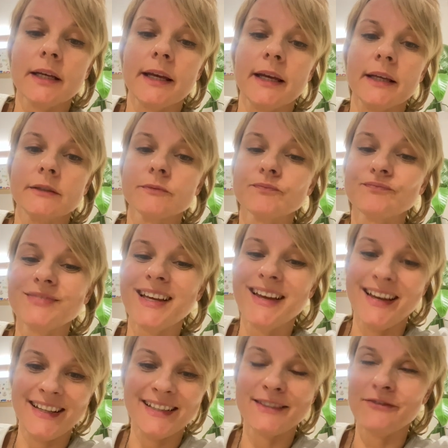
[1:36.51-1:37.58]
And
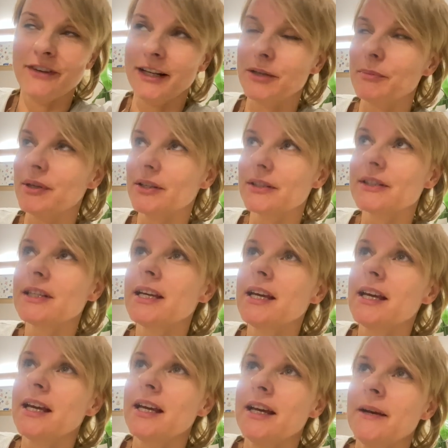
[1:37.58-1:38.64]
it's funny because
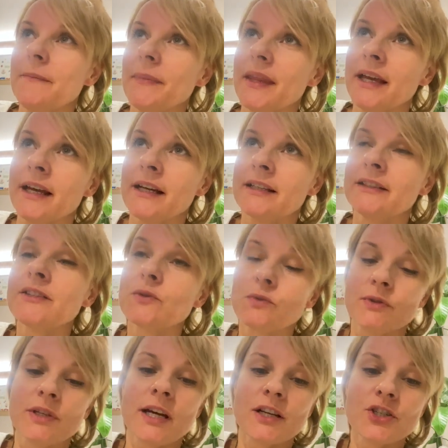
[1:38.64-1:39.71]
this
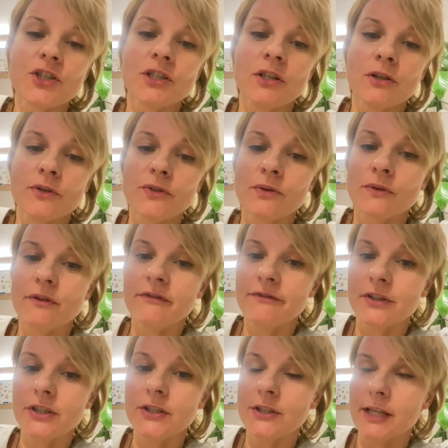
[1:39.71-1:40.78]
was actually also the
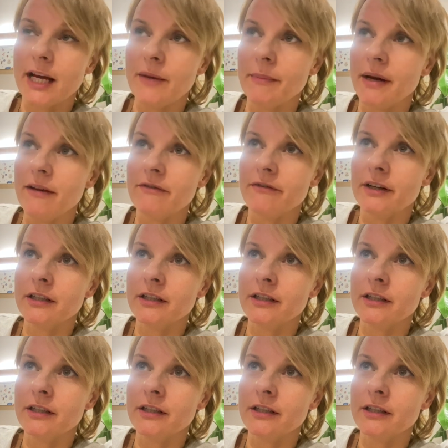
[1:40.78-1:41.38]
first time I've